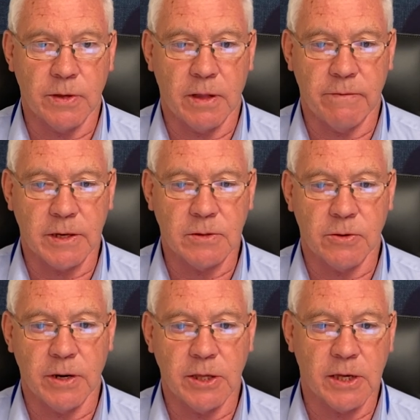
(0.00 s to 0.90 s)
So the
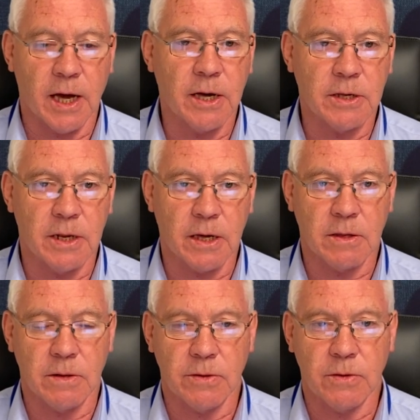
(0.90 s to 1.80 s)
Victorian Education
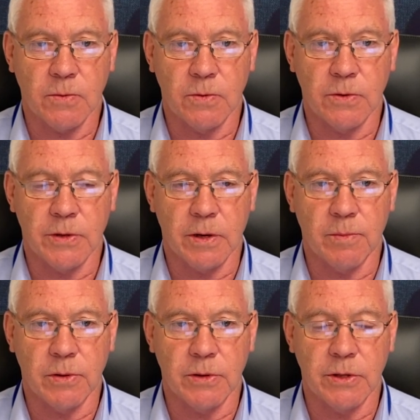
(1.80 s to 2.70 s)
Excellence Awards. And I'm
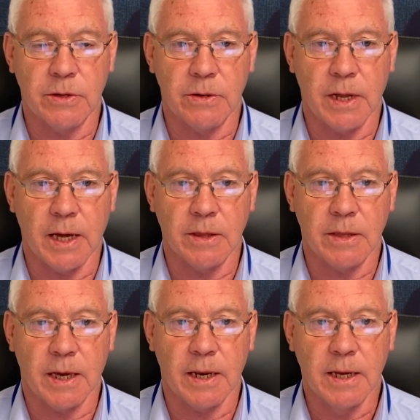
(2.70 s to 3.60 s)
pleased to announce
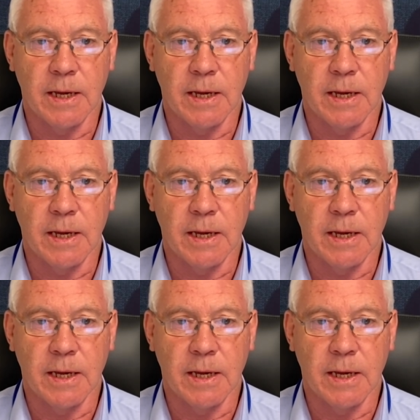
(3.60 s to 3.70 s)
that